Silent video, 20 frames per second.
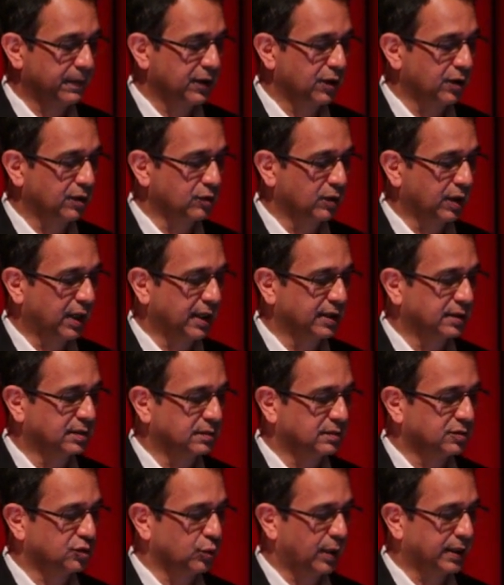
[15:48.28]
You get
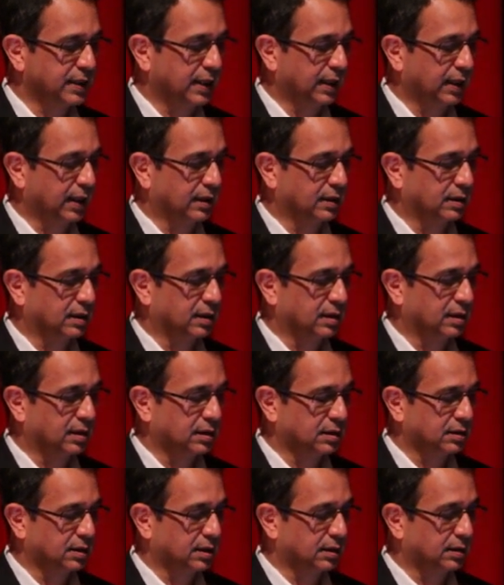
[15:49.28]
sweating
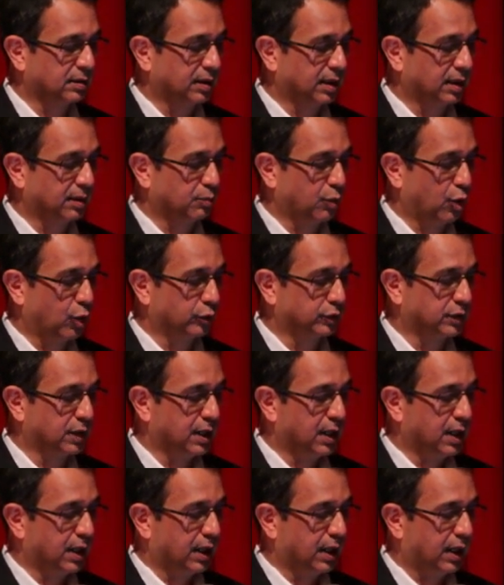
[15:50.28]
in both,
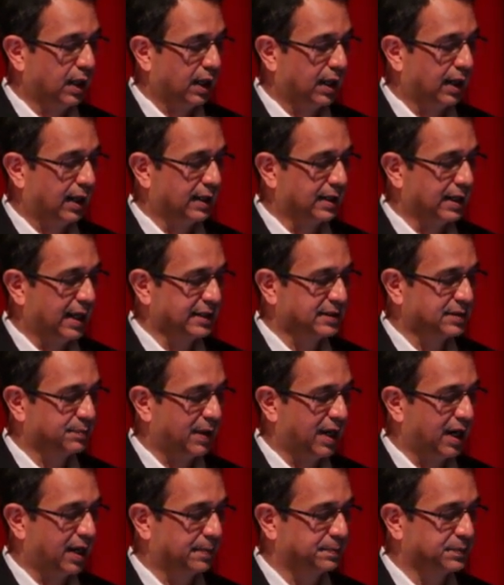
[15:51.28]
less
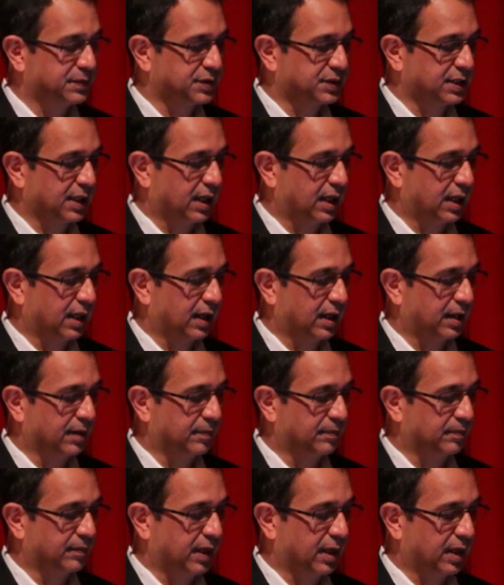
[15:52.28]
perhaps
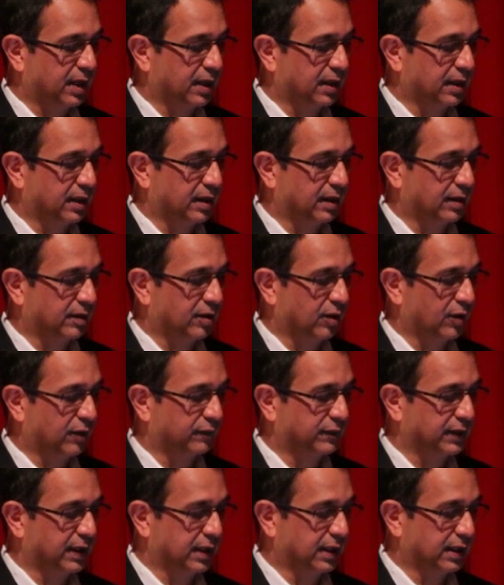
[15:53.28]

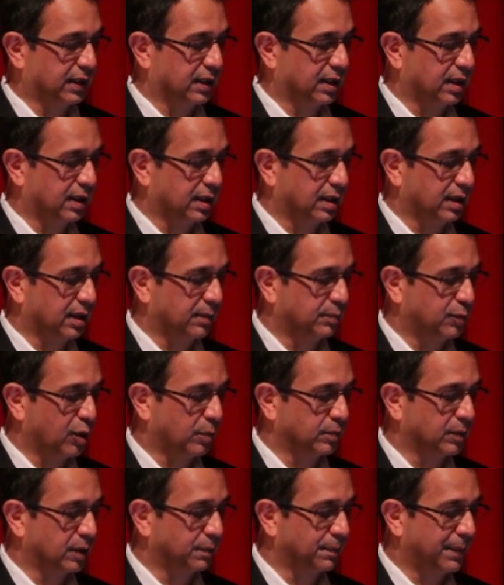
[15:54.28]
of the
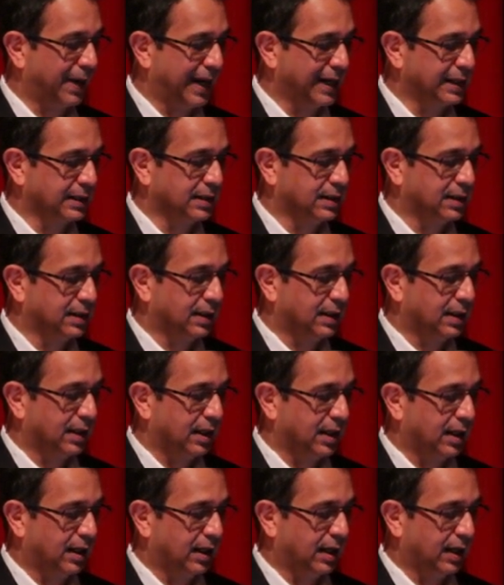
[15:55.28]
abdominal pain
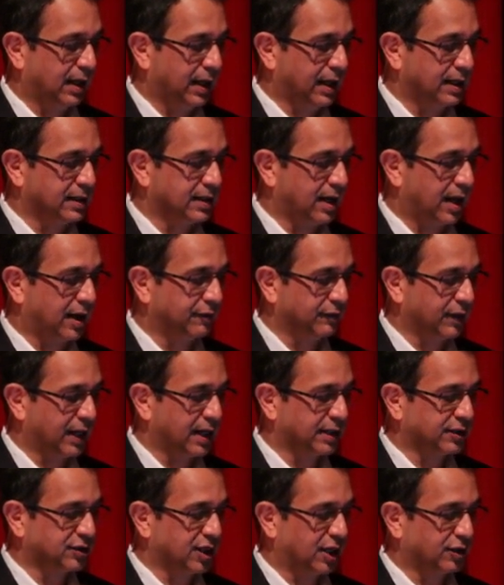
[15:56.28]
and
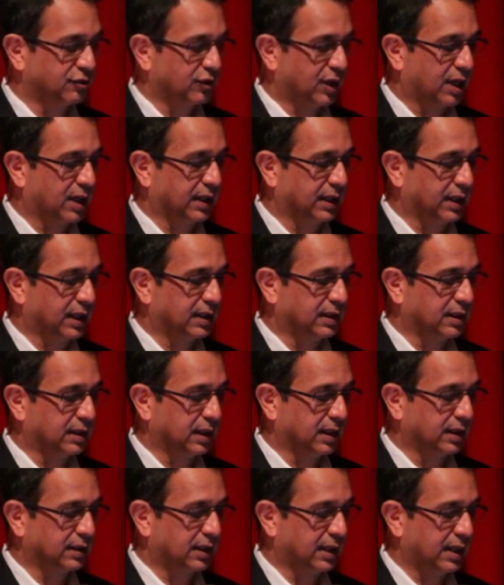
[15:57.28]
diarrhea, etc.
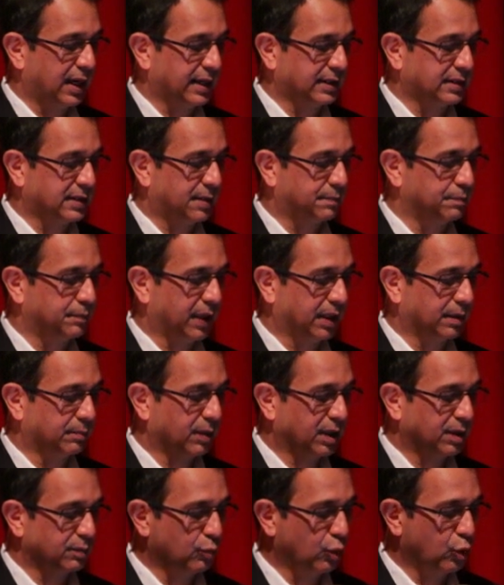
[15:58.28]
in the late dumping,
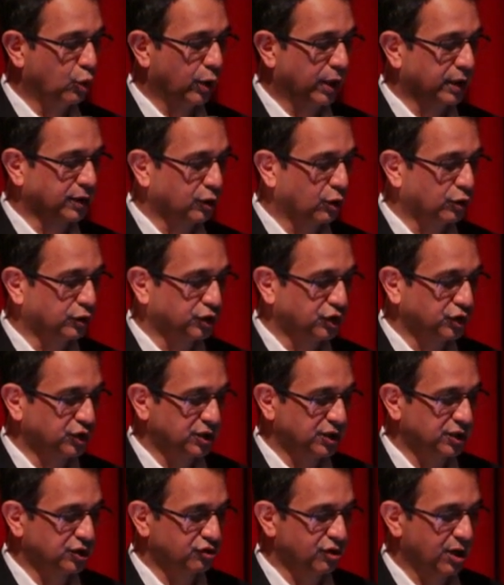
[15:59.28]
but more
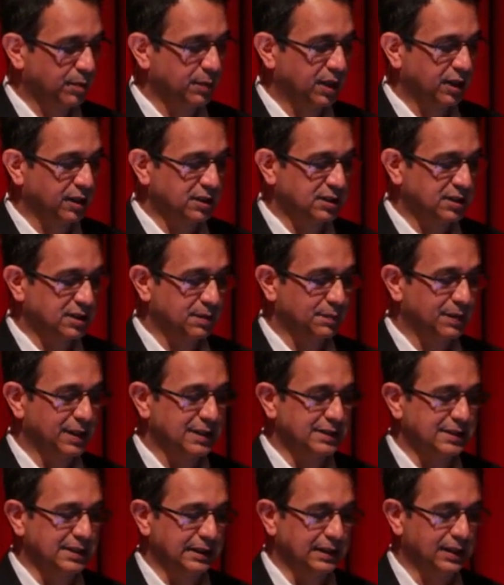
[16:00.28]
unconsciousness, tremor,
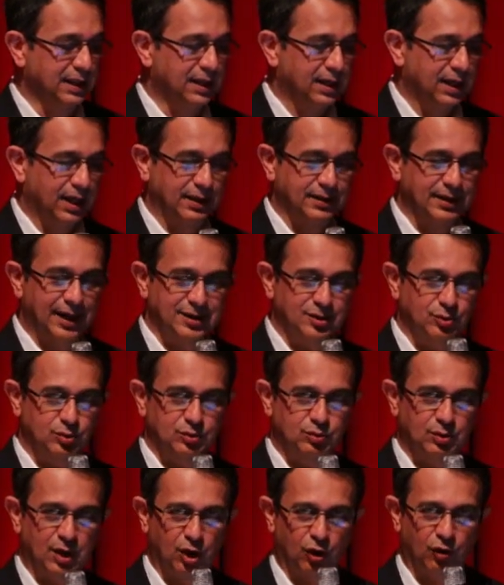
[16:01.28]
instability. And
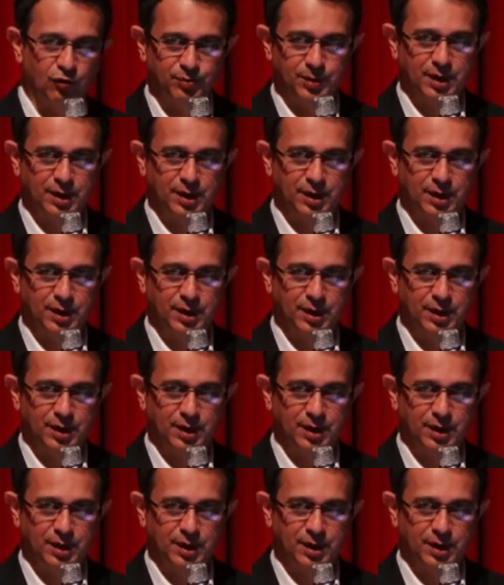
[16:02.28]
that's a lot